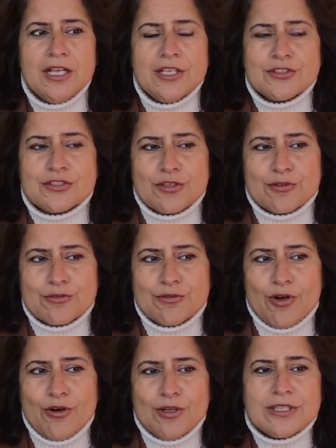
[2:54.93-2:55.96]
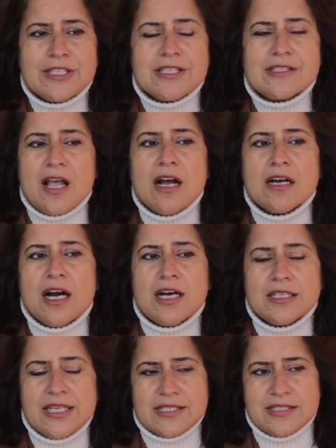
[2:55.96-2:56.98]
So all these are our
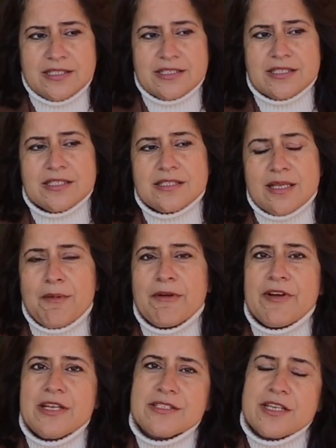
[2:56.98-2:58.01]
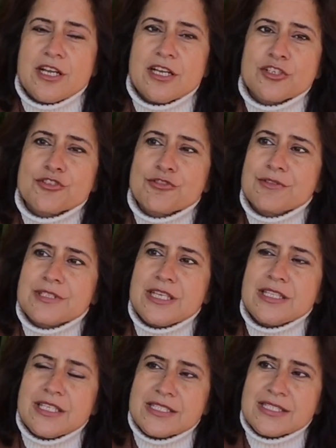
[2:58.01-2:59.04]
lessons. Some of us are choosing
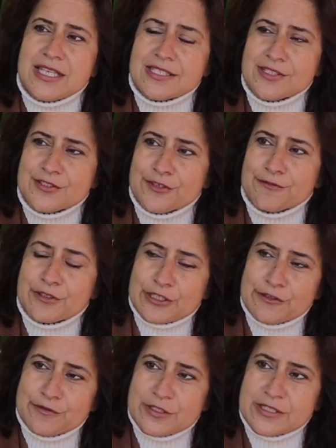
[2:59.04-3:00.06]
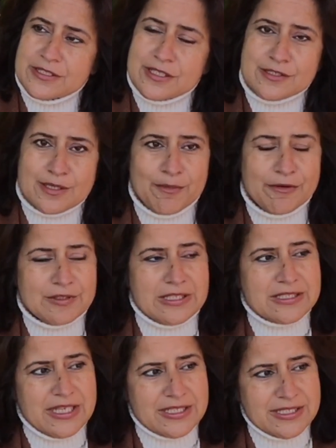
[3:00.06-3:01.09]
these lessons of forgiveness. Some of
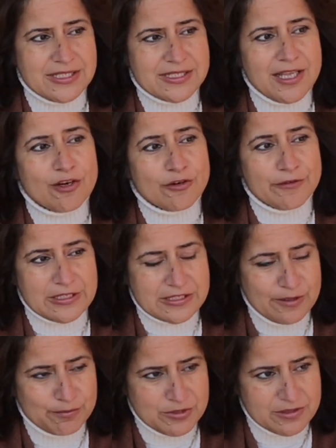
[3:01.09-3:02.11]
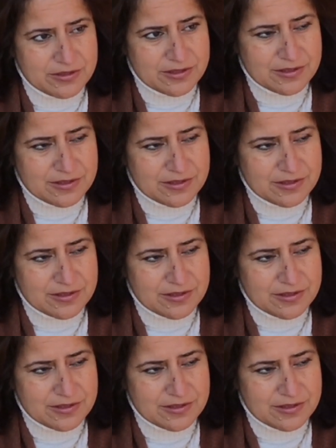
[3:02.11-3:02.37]
these lessons are of acceptance.